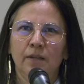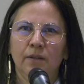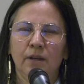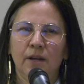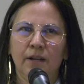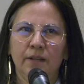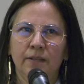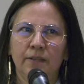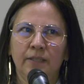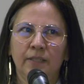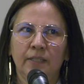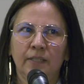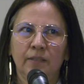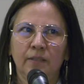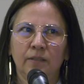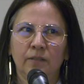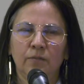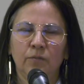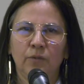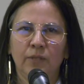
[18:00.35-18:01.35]
I think
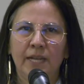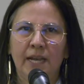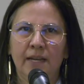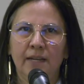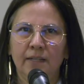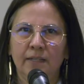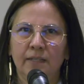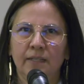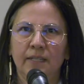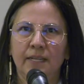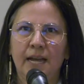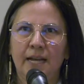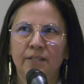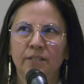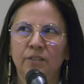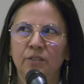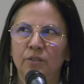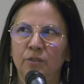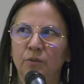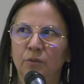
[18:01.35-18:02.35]
it had
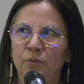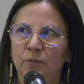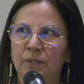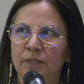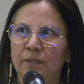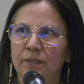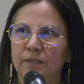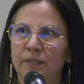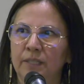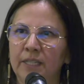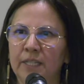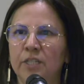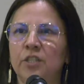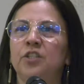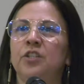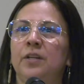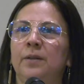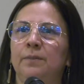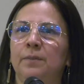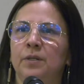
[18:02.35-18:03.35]
to do with
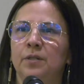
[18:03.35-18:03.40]
kinship.